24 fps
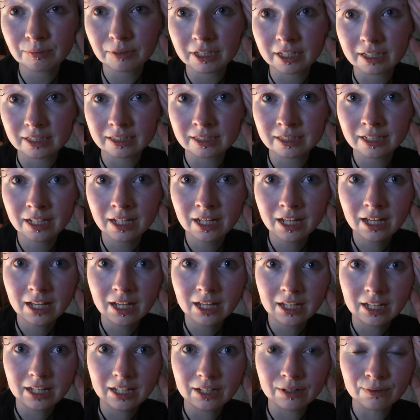Because
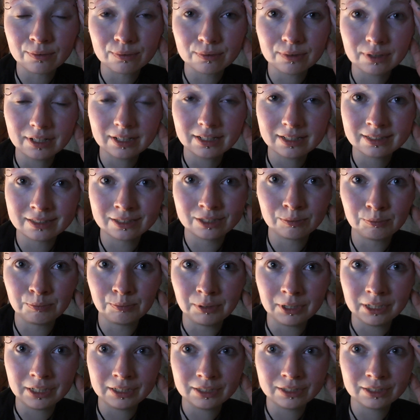it's
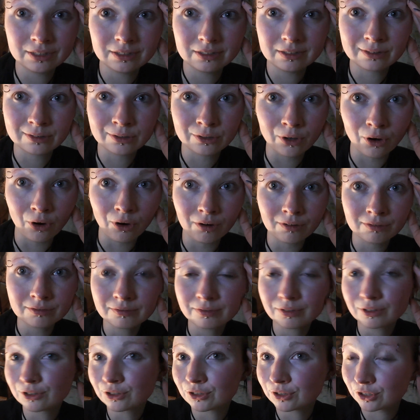been gone
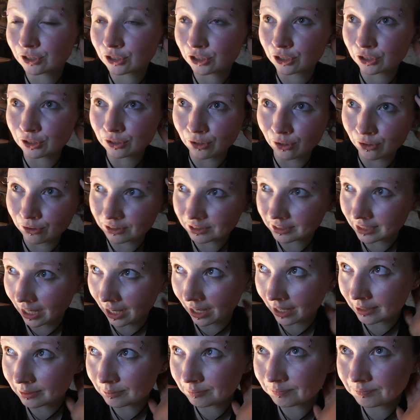for such a long
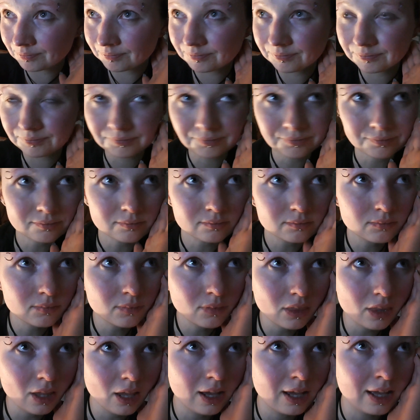time,
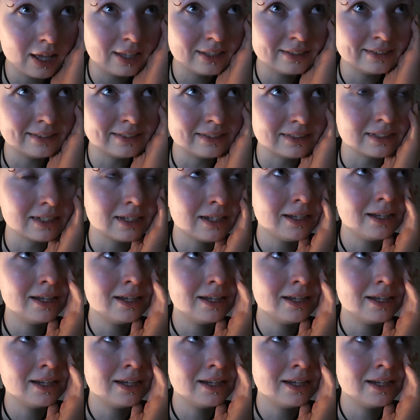and